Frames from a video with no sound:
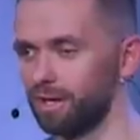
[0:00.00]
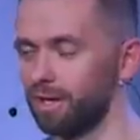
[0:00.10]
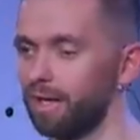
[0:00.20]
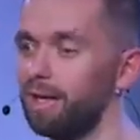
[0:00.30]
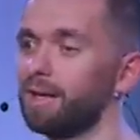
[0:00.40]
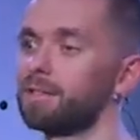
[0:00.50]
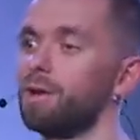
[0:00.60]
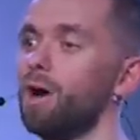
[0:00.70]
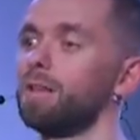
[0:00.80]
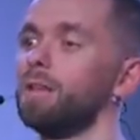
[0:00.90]
He has
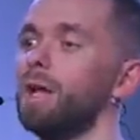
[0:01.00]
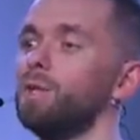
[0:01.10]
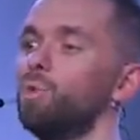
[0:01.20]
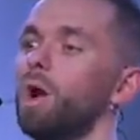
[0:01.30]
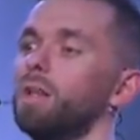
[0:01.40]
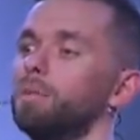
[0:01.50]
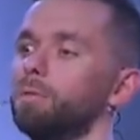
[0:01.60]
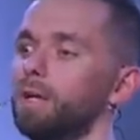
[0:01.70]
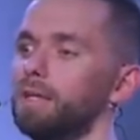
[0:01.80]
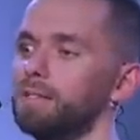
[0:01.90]
gotten a dwelling
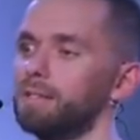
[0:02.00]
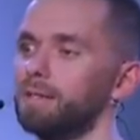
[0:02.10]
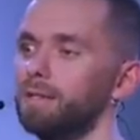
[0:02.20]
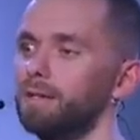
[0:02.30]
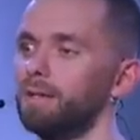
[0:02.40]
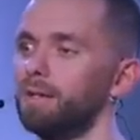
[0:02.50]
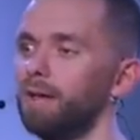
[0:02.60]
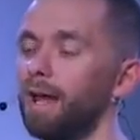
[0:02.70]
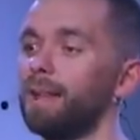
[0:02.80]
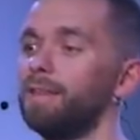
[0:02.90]
place.
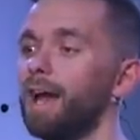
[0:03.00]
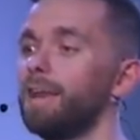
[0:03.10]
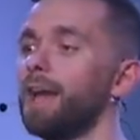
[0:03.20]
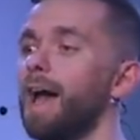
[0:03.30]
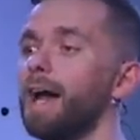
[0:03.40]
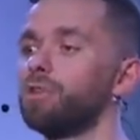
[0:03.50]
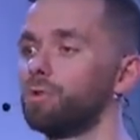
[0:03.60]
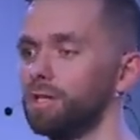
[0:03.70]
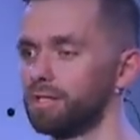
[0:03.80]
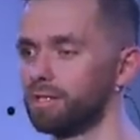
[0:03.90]
And that
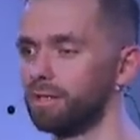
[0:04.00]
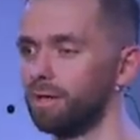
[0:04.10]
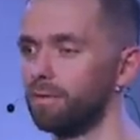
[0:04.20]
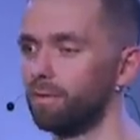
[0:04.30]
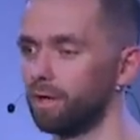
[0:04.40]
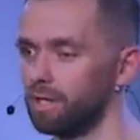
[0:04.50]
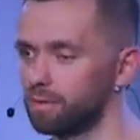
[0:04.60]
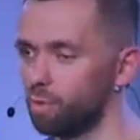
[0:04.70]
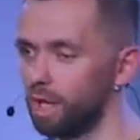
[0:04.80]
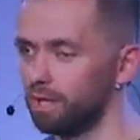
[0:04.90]
address for His
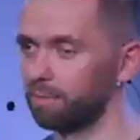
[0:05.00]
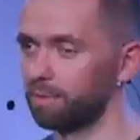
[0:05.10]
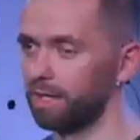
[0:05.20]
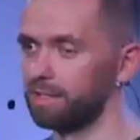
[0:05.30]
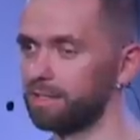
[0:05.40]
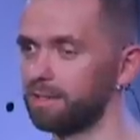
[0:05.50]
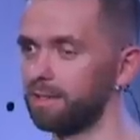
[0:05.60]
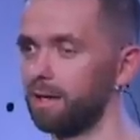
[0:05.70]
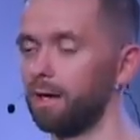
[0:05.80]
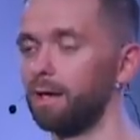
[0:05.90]
dwelling place
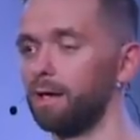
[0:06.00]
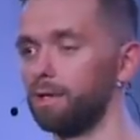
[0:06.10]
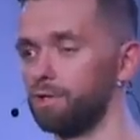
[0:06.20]
is